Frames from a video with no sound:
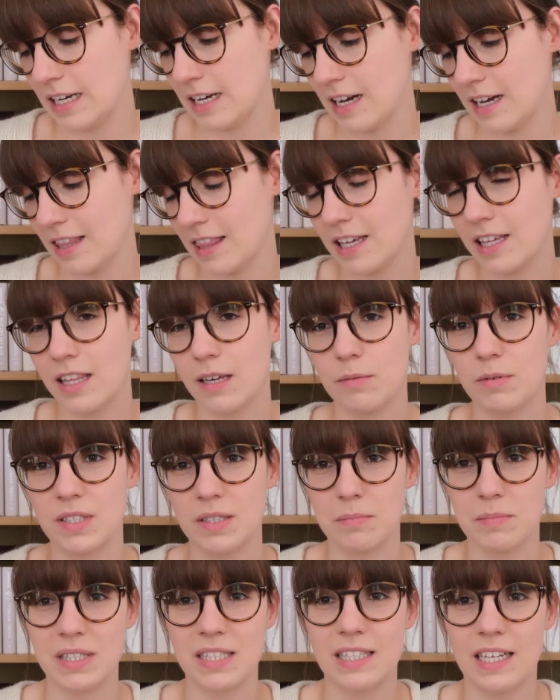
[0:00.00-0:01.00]
I think there
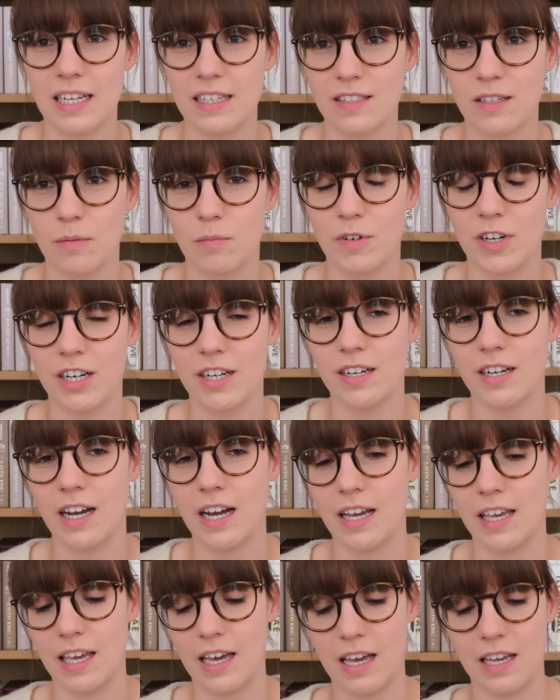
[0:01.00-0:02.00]
was a mistake somewhere.
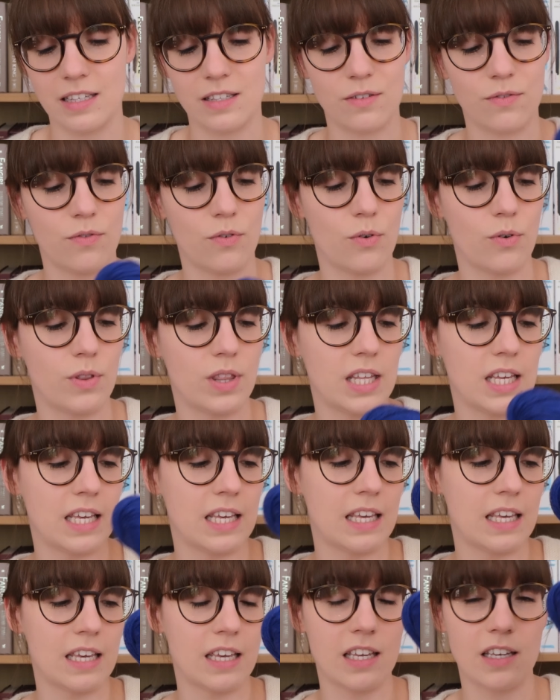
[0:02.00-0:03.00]
I asked for
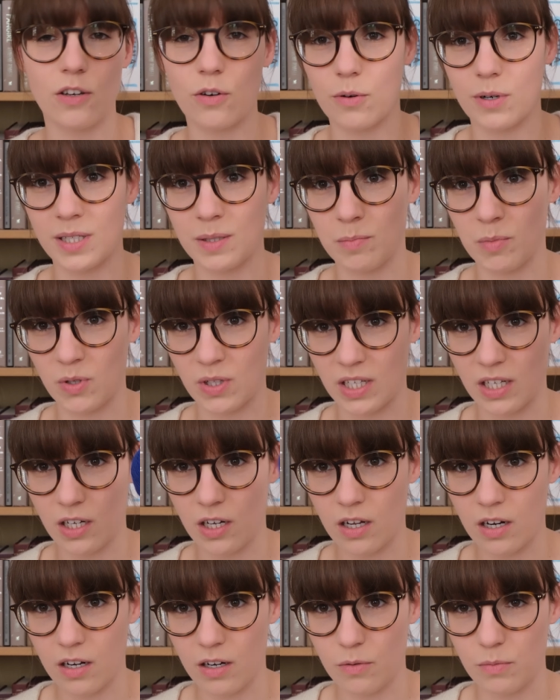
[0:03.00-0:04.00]
the corresponding
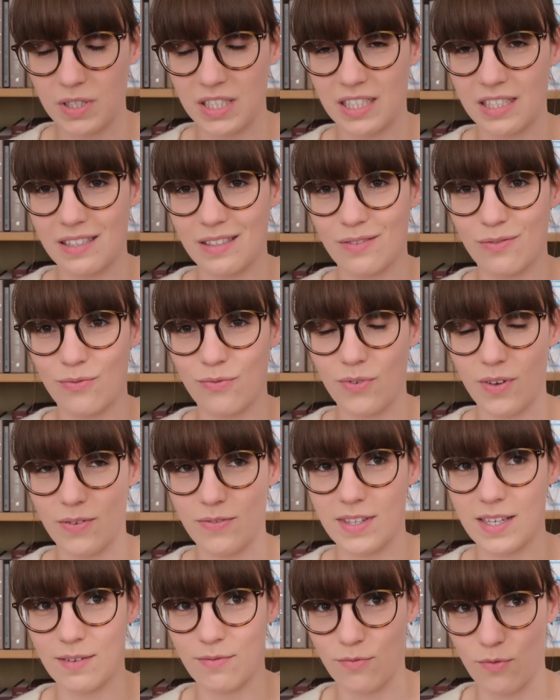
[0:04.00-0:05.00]
color, which is
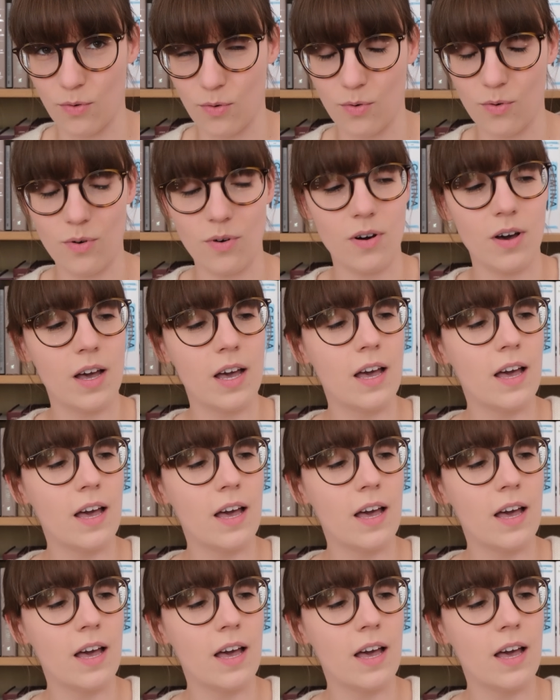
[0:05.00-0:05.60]
54,